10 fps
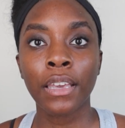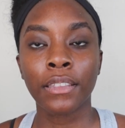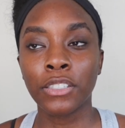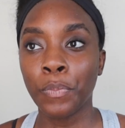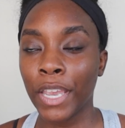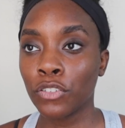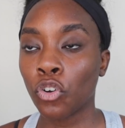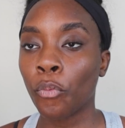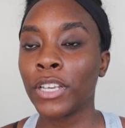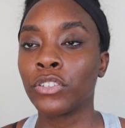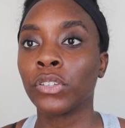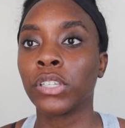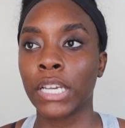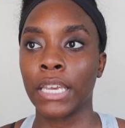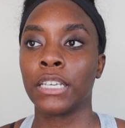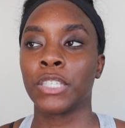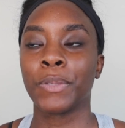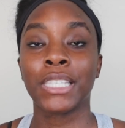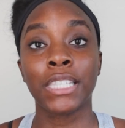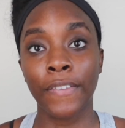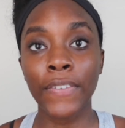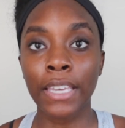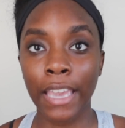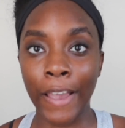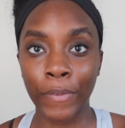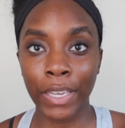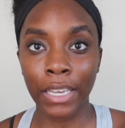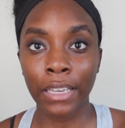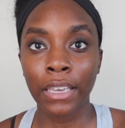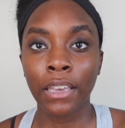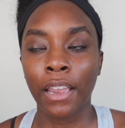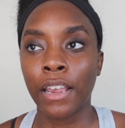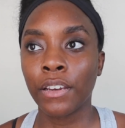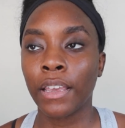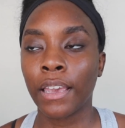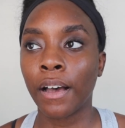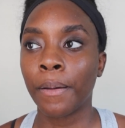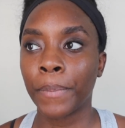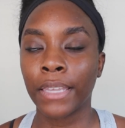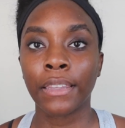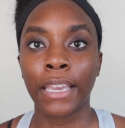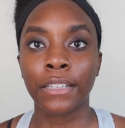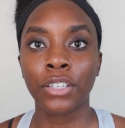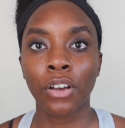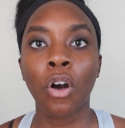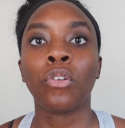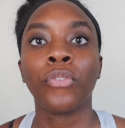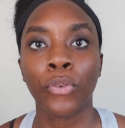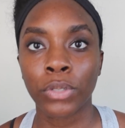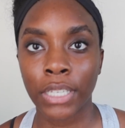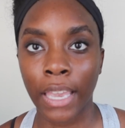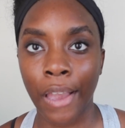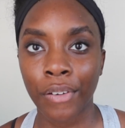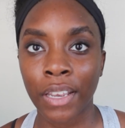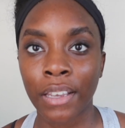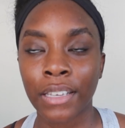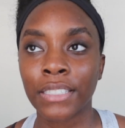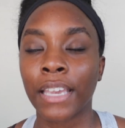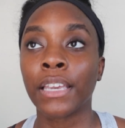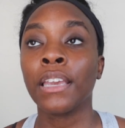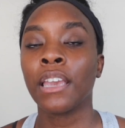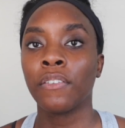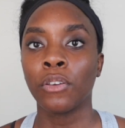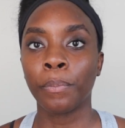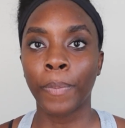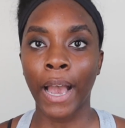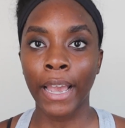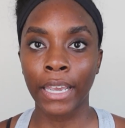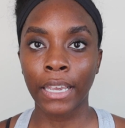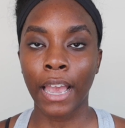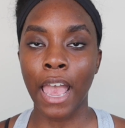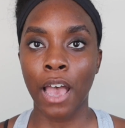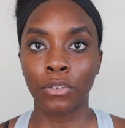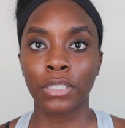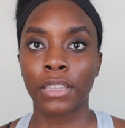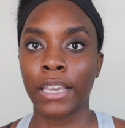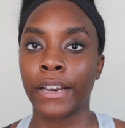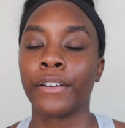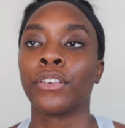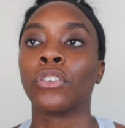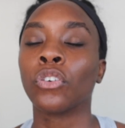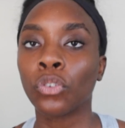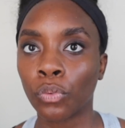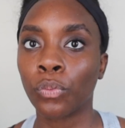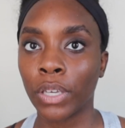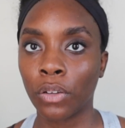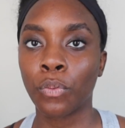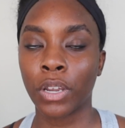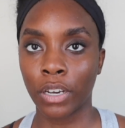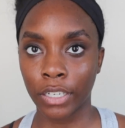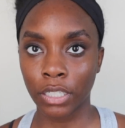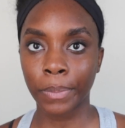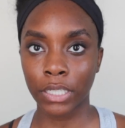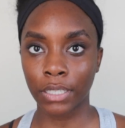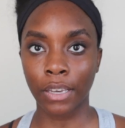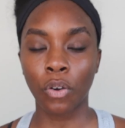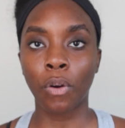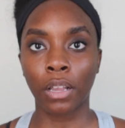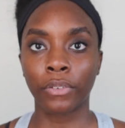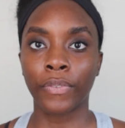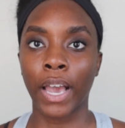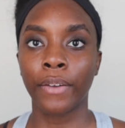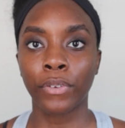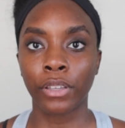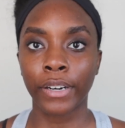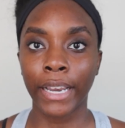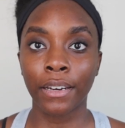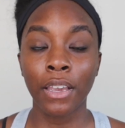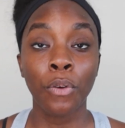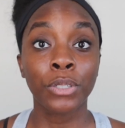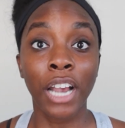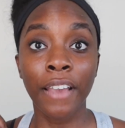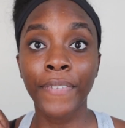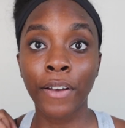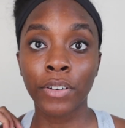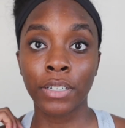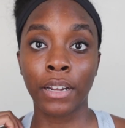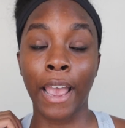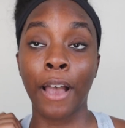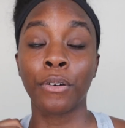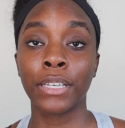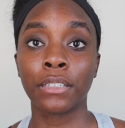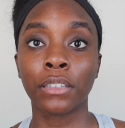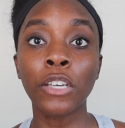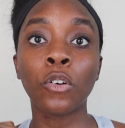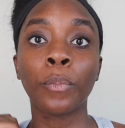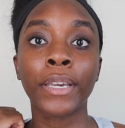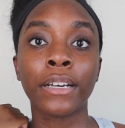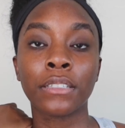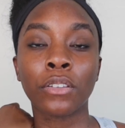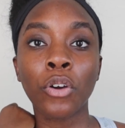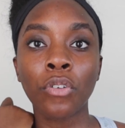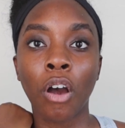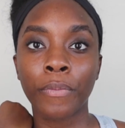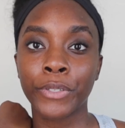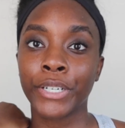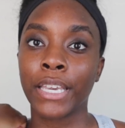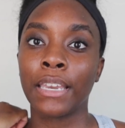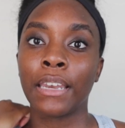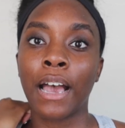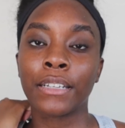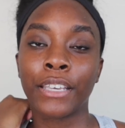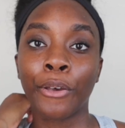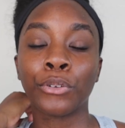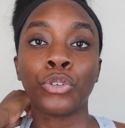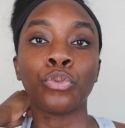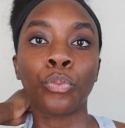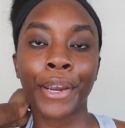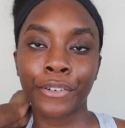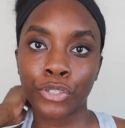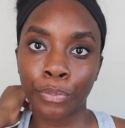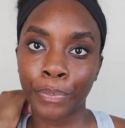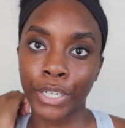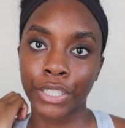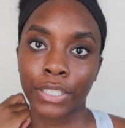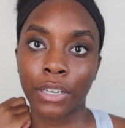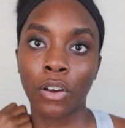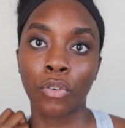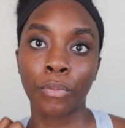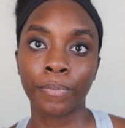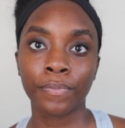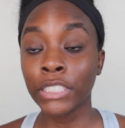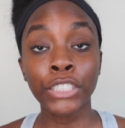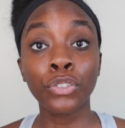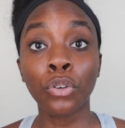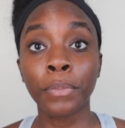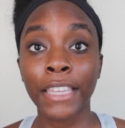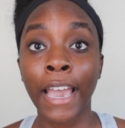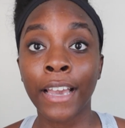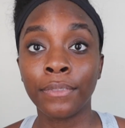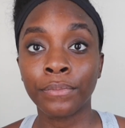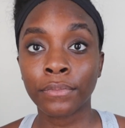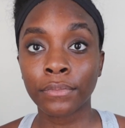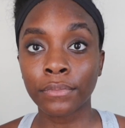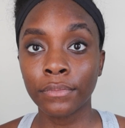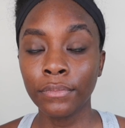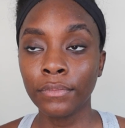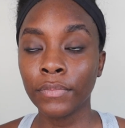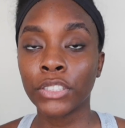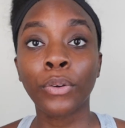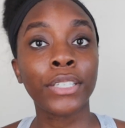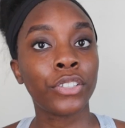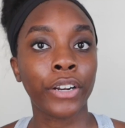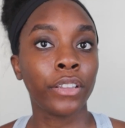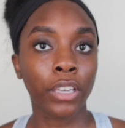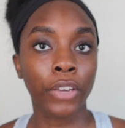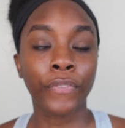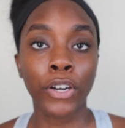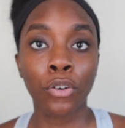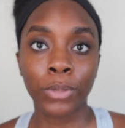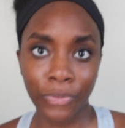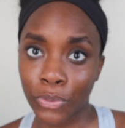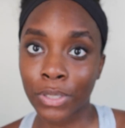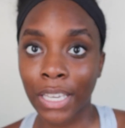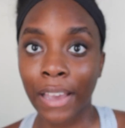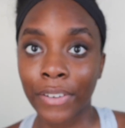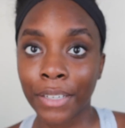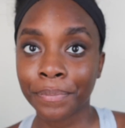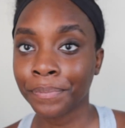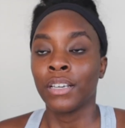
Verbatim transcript: This man told me to look in a specific county in um, Atlanta called Fulton County. He's like, if you buy a house there, you will one hundred percent qualify for the grant, which I found out is illegal because a loan officer cannot tell you where to purchase a home. He told me that, so I started looking for homes in Fulton County.